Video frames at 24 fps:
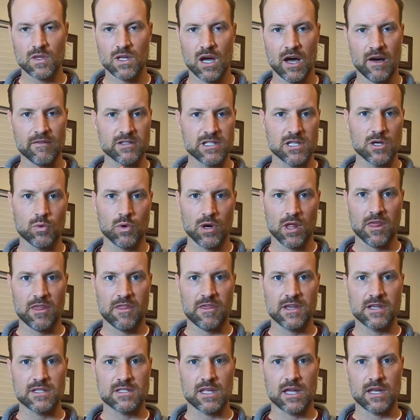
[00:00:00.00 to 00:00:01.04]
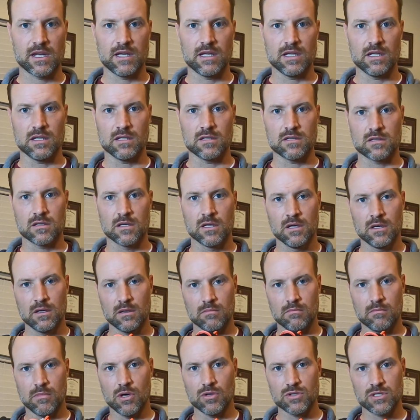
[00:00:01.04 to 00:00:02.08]
Obviously, one of the things that is
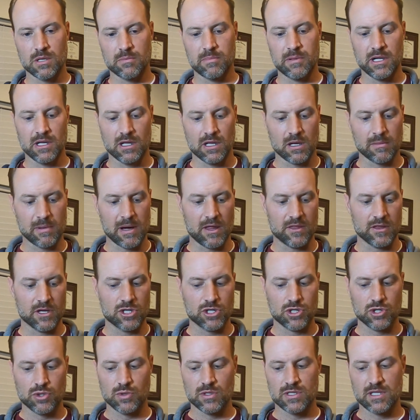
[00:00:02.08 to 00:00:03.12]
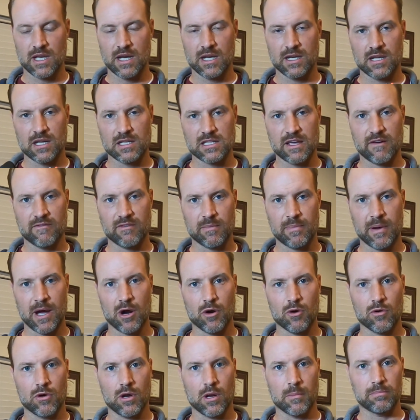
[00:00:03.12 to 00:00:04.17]
most appealing about the shoe is that it does have the
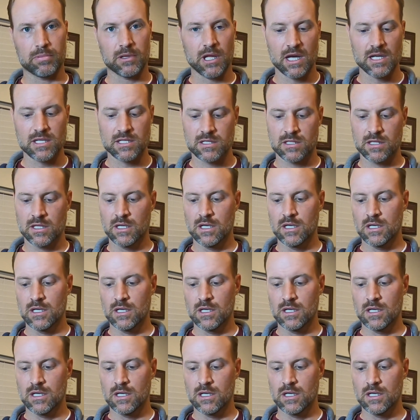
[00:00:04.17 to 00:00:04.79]
PWRUN Plus.